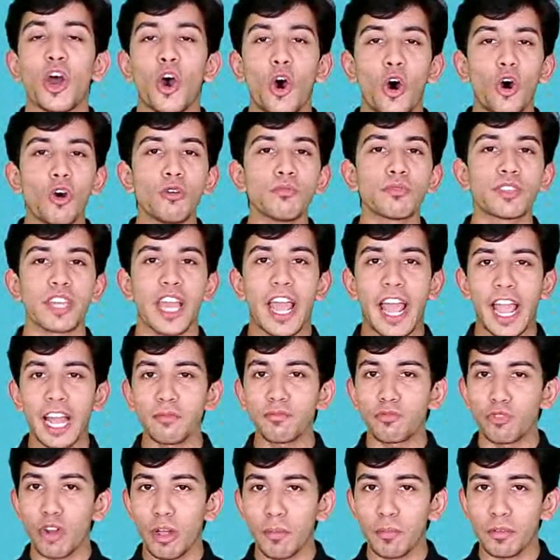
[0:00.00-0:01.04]
homes and
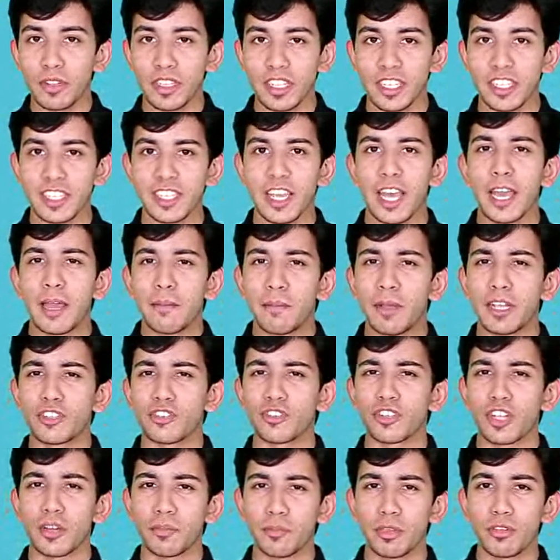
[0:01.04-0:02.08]
properties based
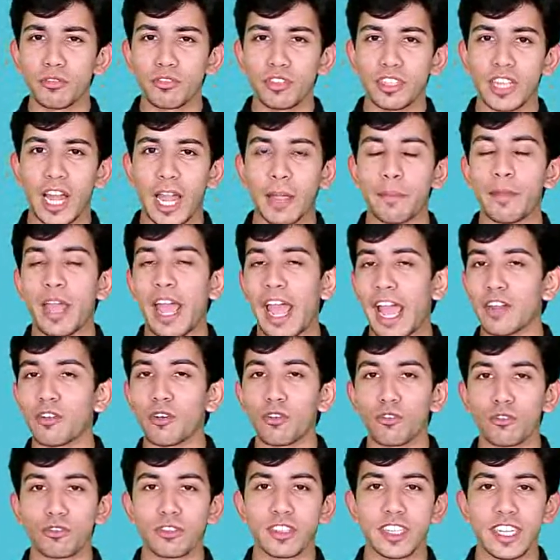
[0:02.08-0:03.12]
on commute time and
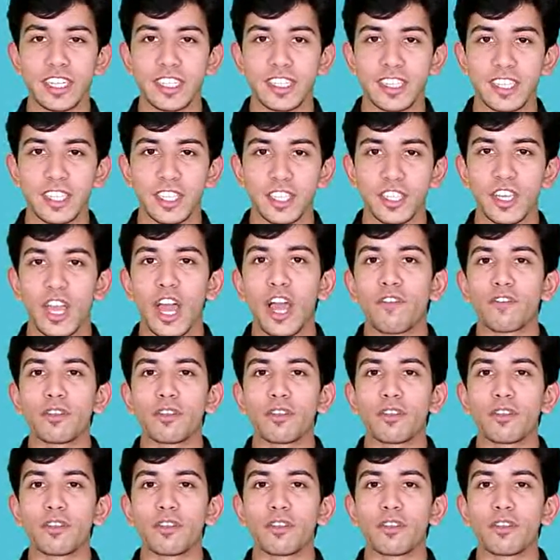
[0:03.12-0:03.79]
on-road distance